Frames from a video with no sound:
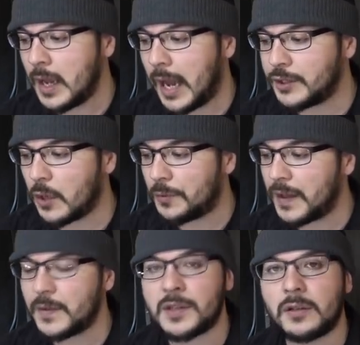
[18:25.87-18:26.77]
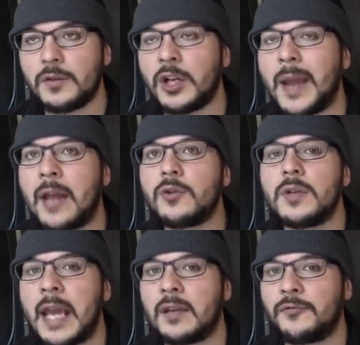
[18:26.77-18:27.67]
I don't think the solution. You know, Andrew
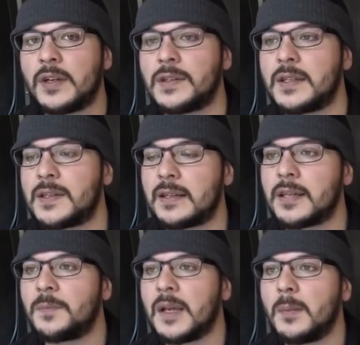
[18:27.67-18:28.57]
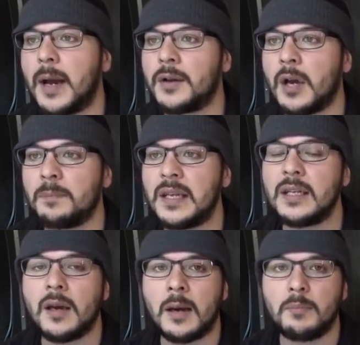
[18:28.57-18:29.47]
Yang, for instance, said something about a
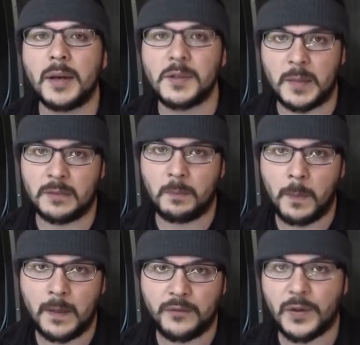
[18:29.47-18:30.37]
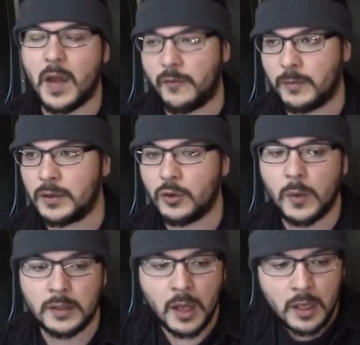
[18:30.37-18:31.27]
media ombudsman for the government who
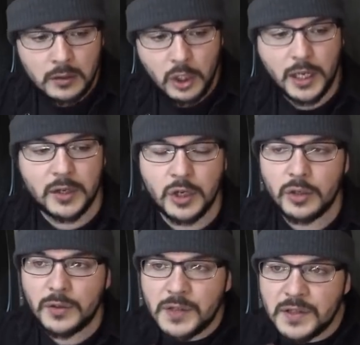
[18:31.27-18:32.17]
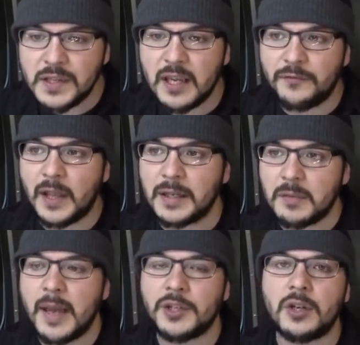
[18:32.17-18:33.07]
would look at news to see if, like,
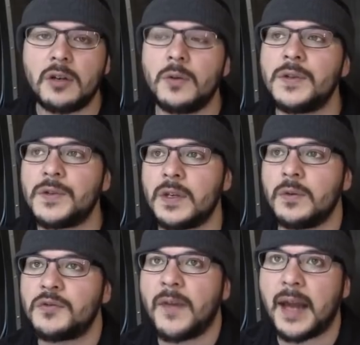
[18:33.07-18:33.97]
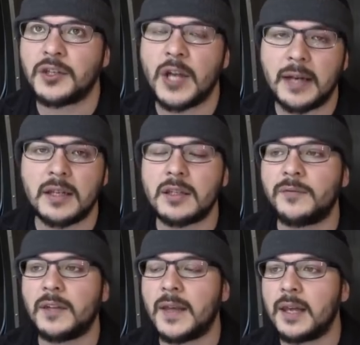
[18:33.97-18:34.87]
to make sure it was it was fact checked and stuff
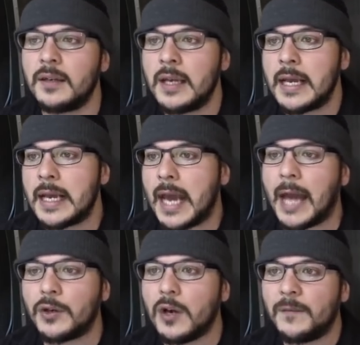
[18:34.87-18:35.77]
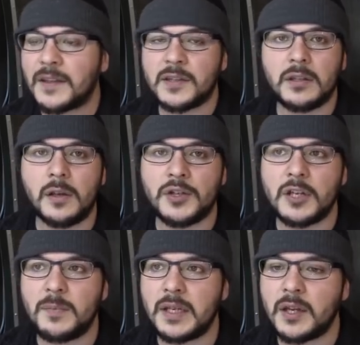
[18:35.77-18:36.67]
like that. I don't know if that's a
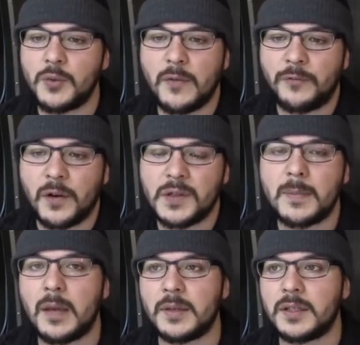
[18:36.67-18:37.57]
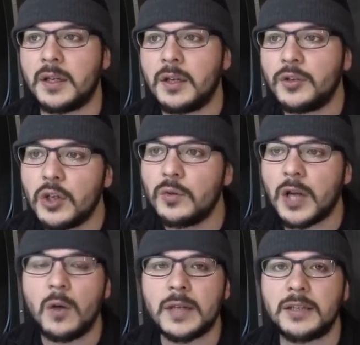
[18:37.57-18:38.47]
solution because we have a First Amendment. You
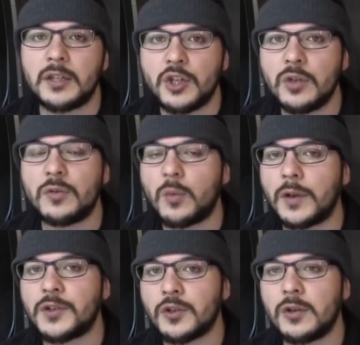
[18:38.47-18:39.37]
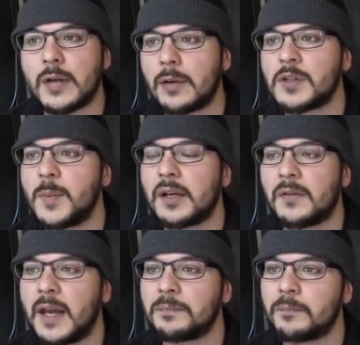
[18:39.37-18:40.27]
don't get to choose what's true, and I respect
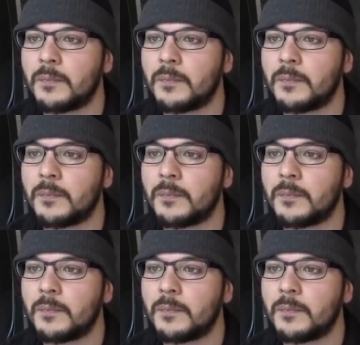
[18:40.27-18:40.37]
that.